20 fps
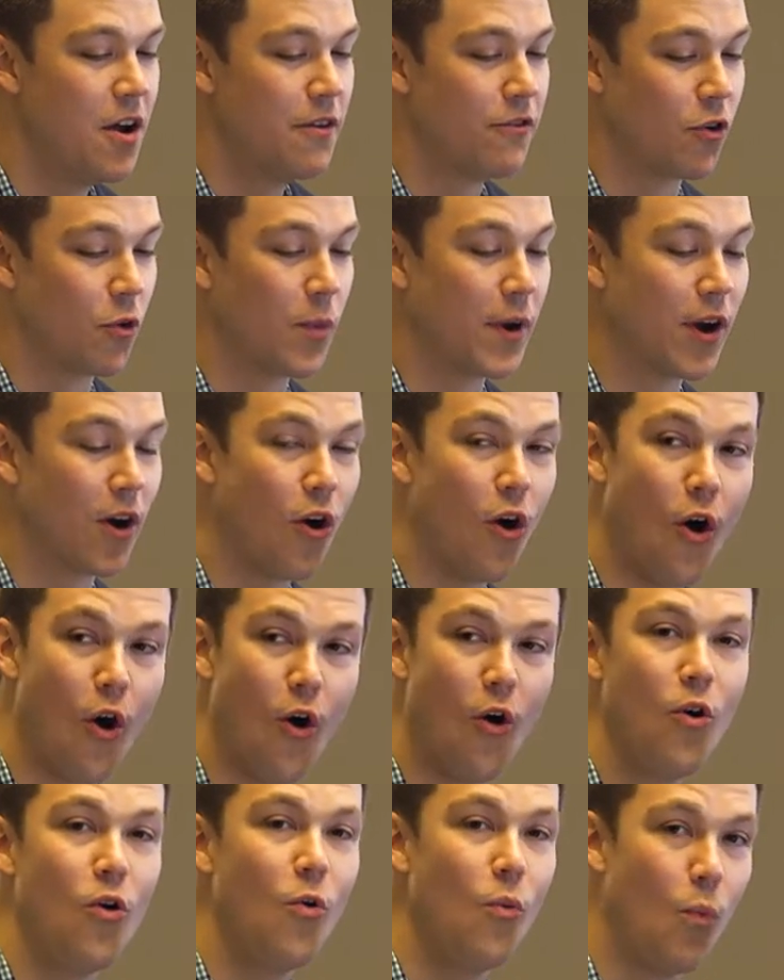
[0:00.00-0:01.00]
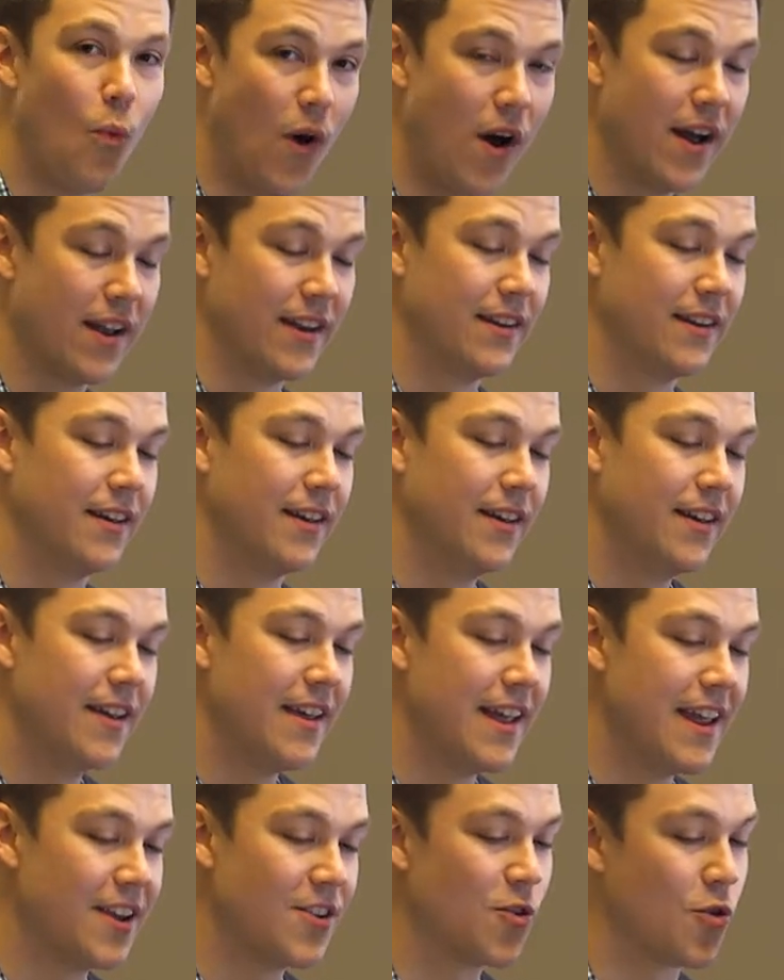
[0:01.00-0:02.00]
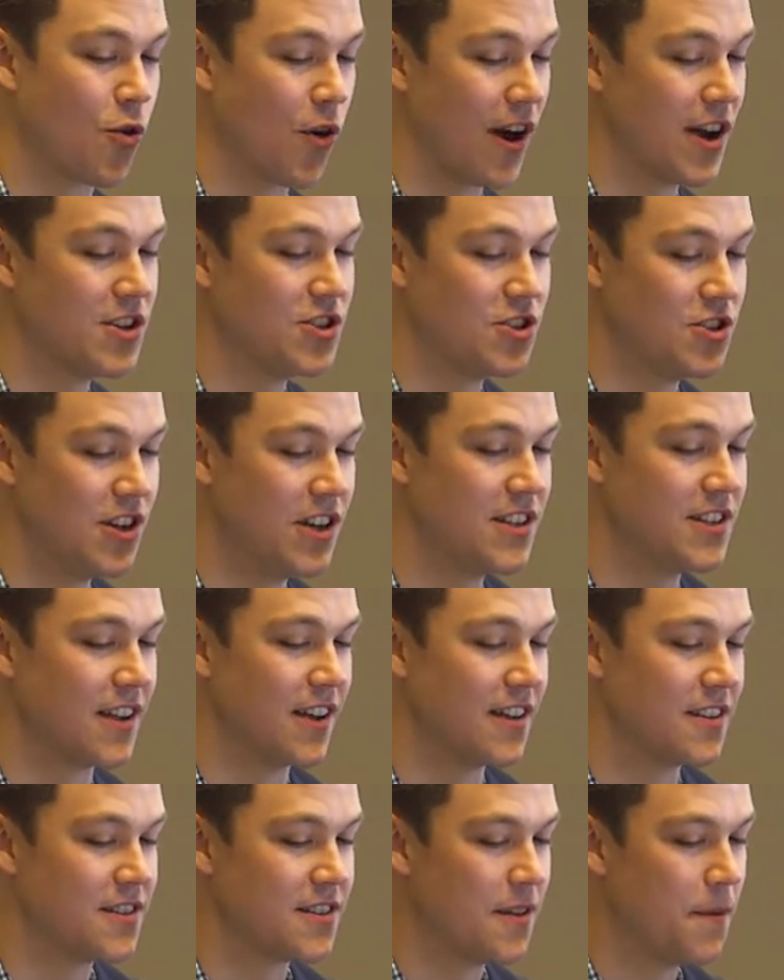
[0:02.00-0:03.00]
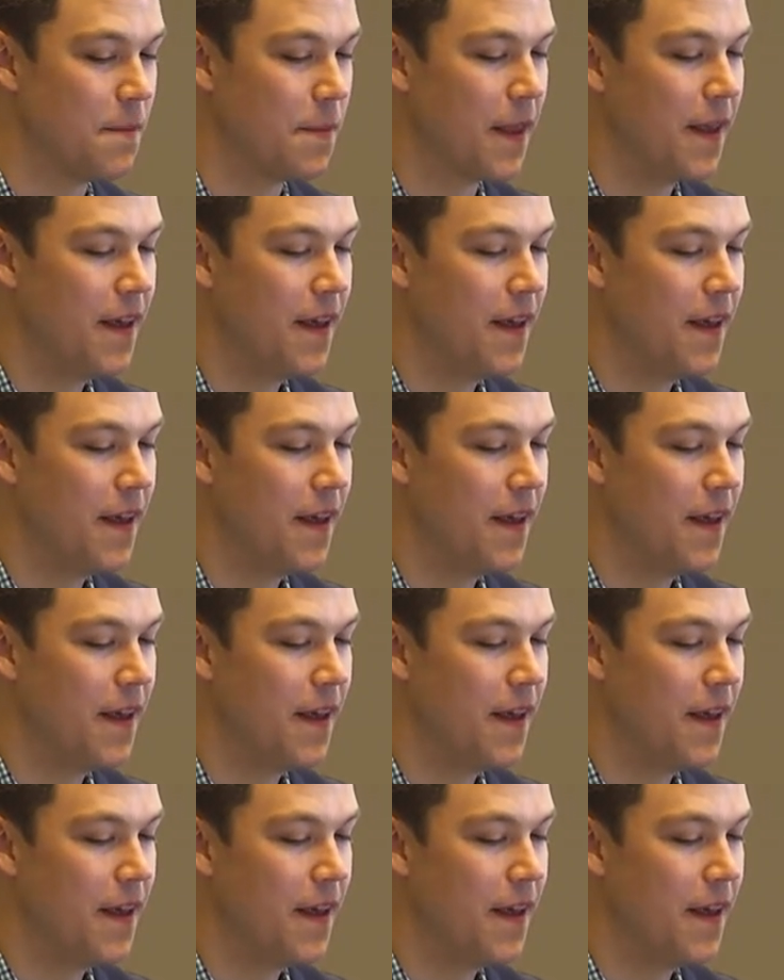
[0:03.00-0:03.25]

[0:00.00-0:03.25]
for we are all one in Christ Jesus.